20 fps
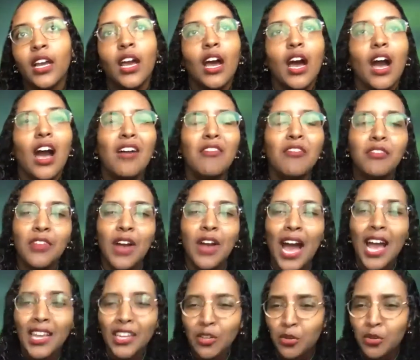of, I
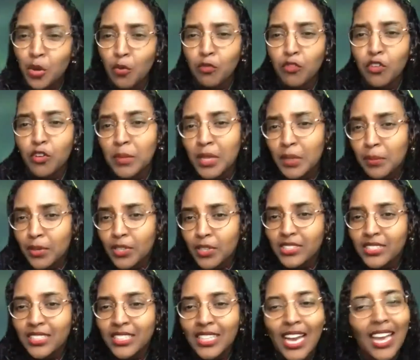don't know, for me
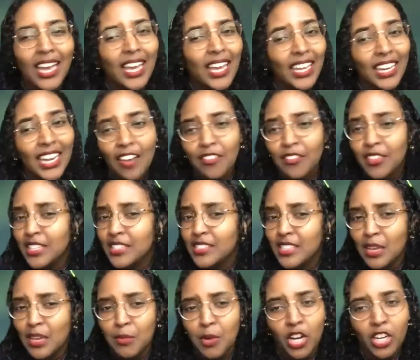personally, I hate having the
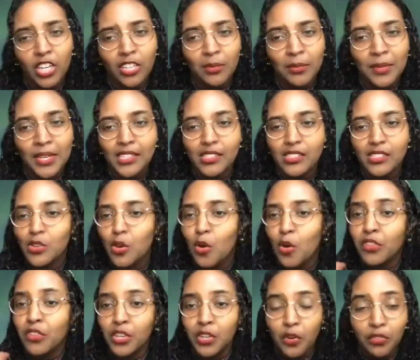same arguments over
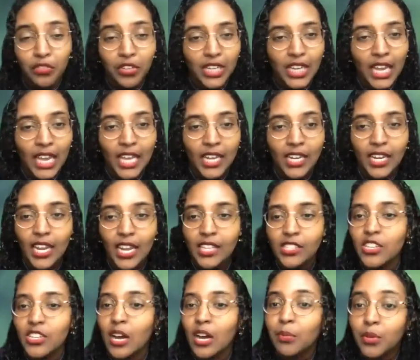and over again. It's
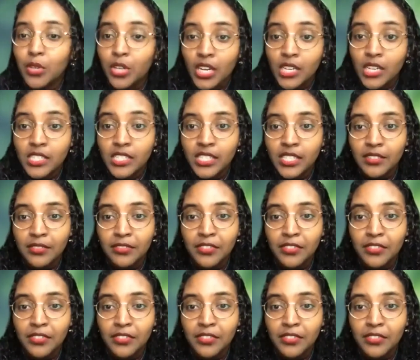not productive.